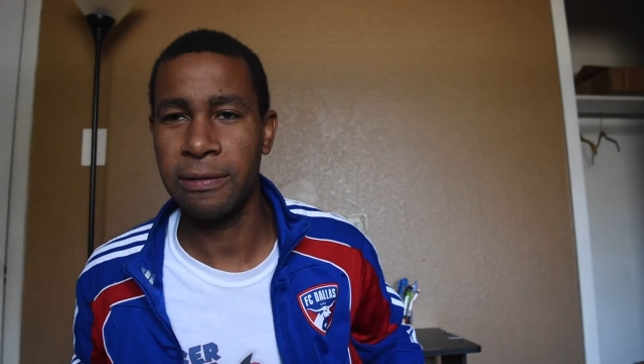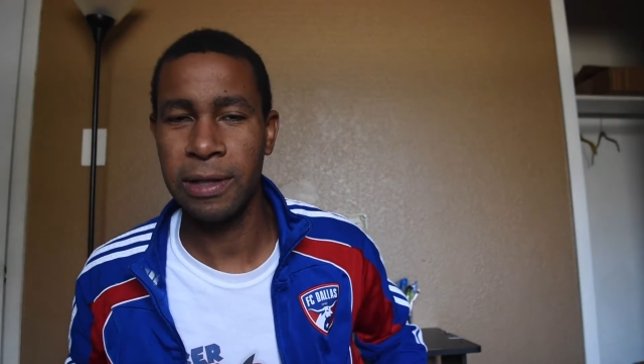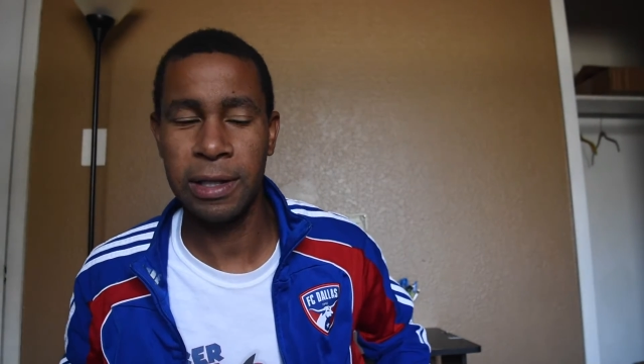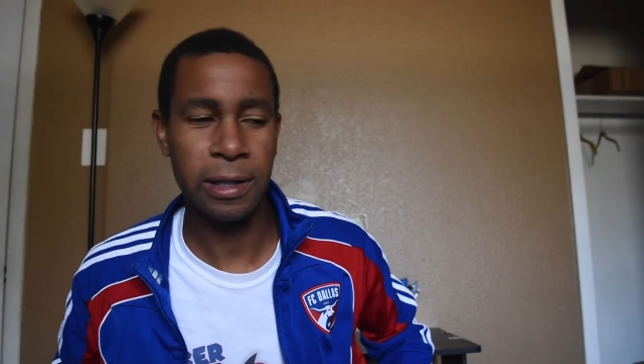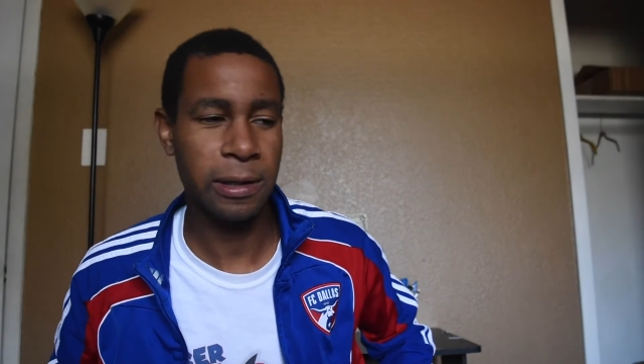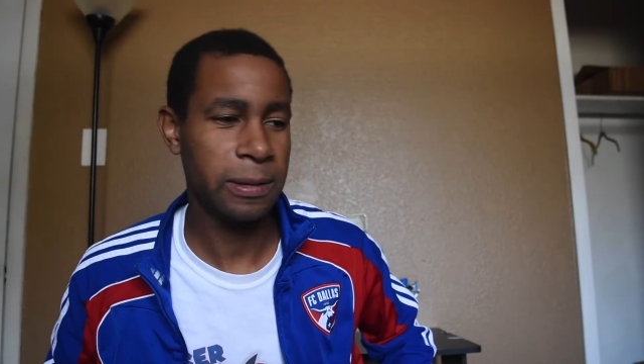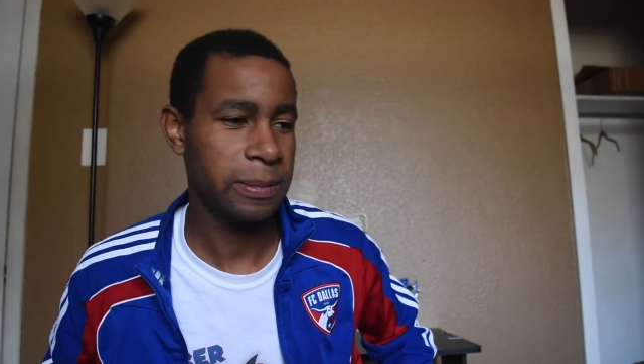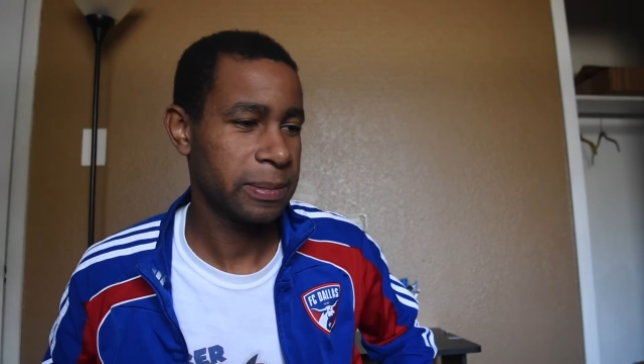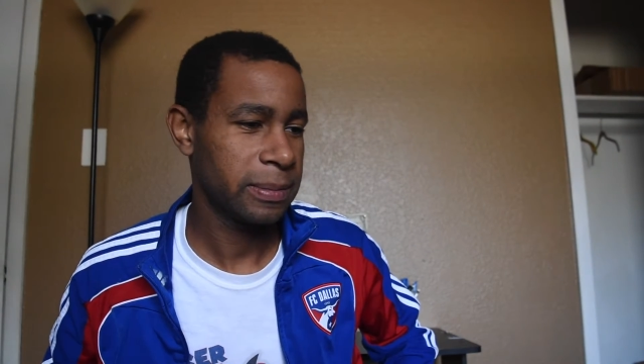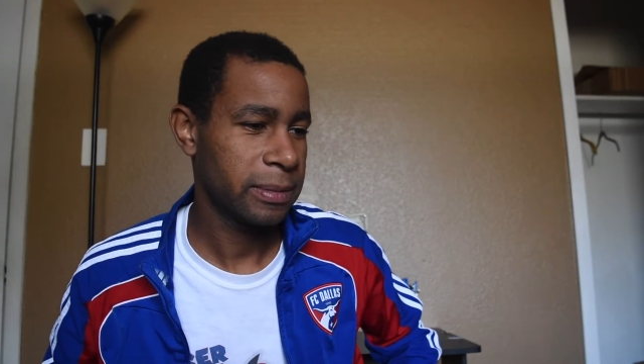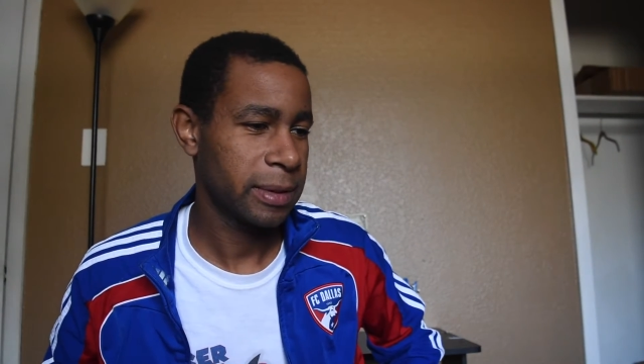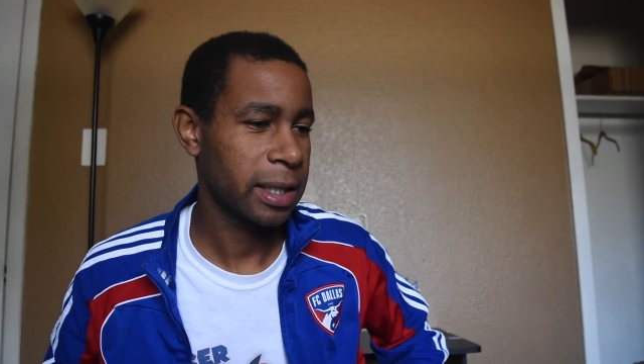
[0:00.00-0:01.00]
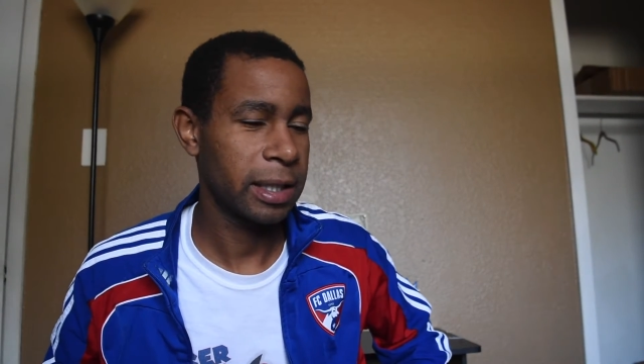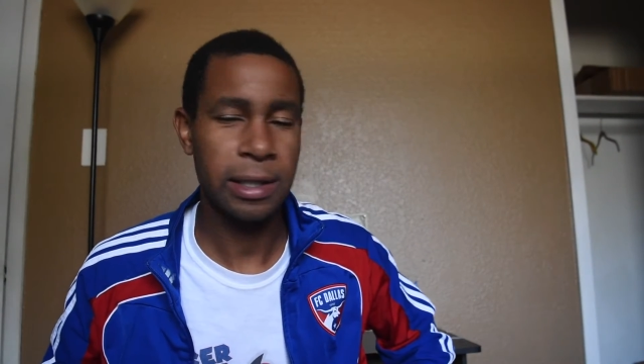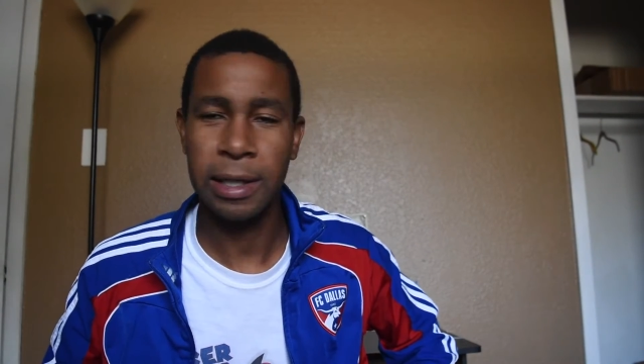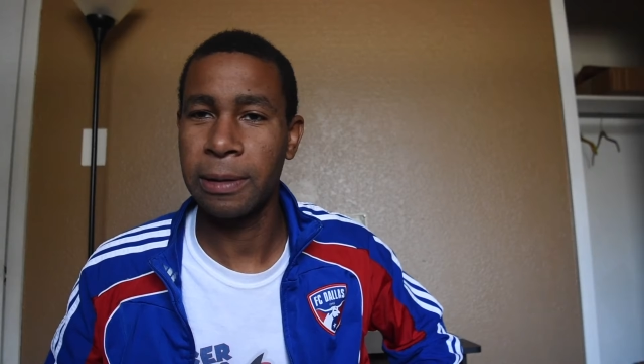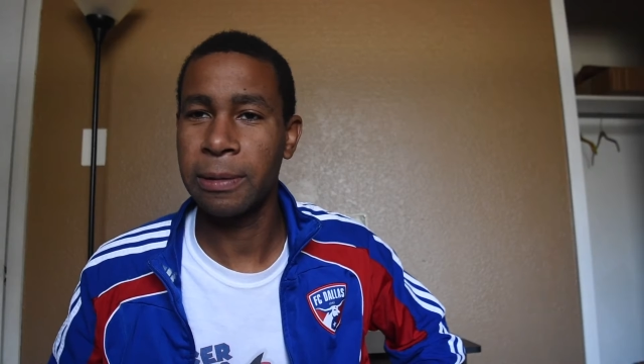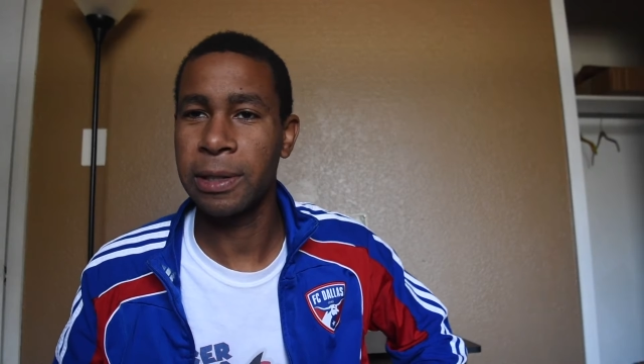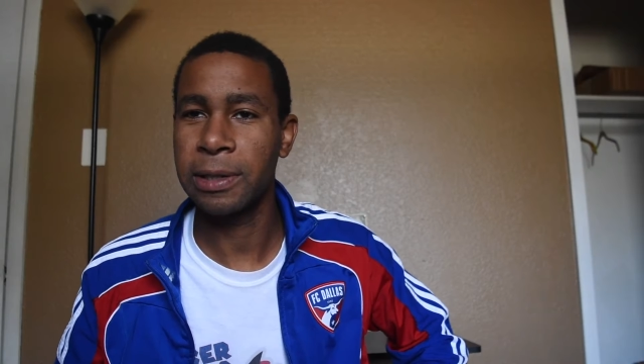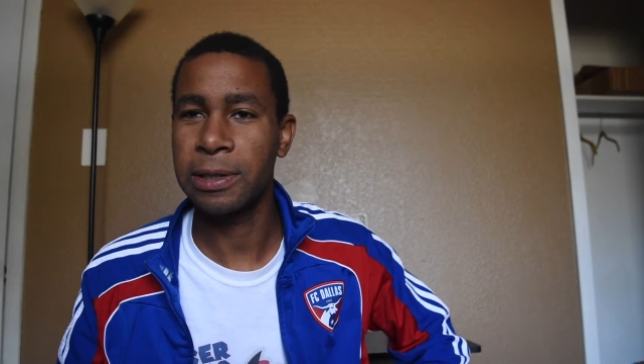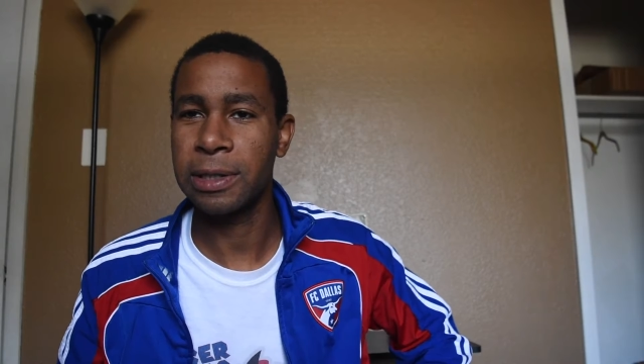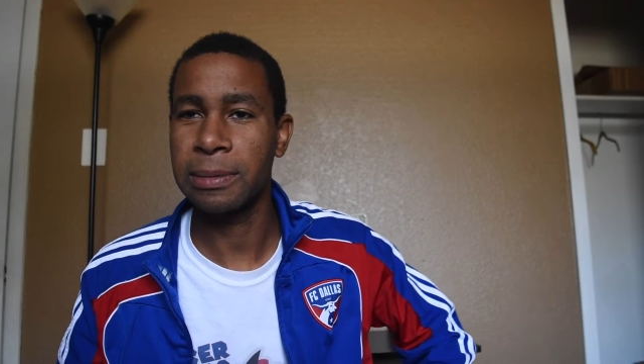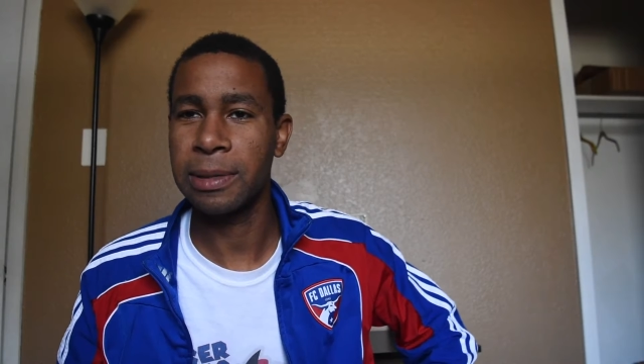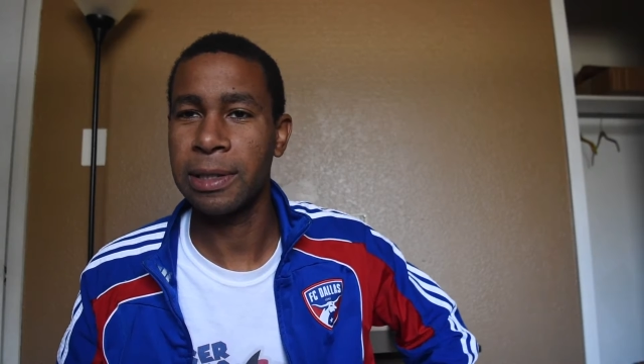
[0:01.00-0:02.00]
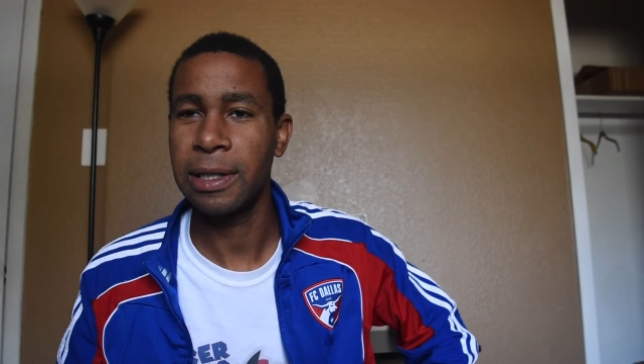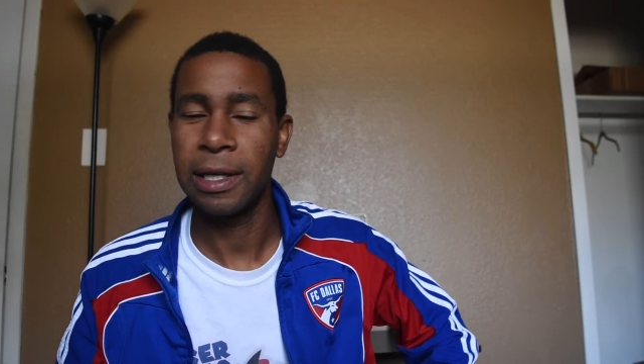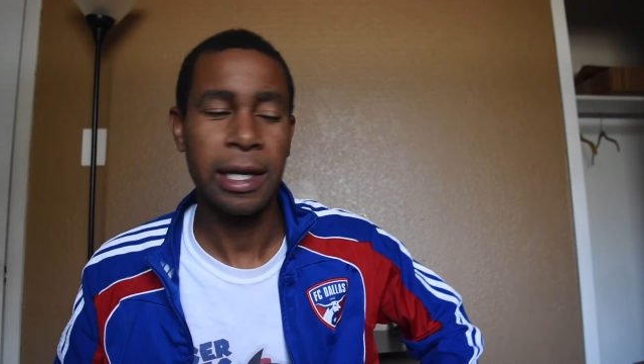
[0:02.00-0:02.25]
video, like you're at work or something.